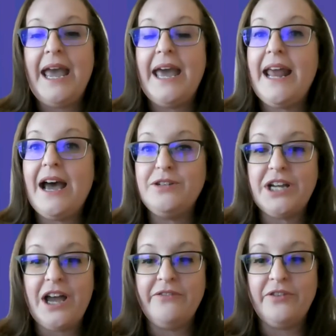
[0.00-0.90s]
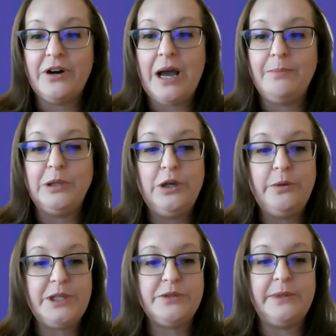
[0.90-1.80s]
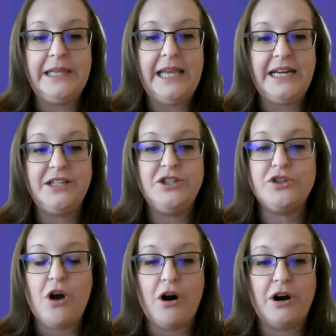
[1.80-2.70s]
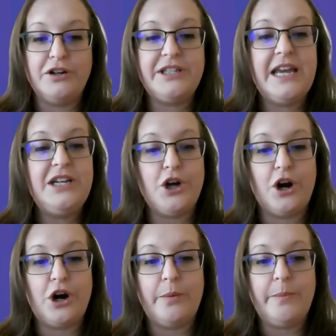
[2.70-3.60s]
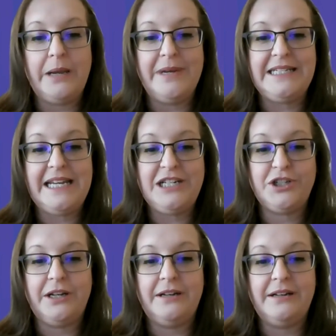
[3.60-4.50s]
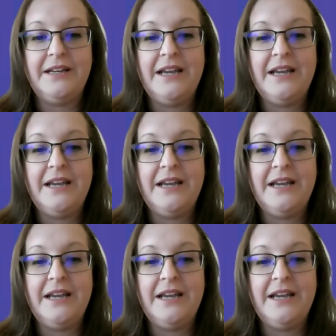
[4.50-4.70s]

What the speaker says: and how to cover up lupus-related scars and darker pigmentation.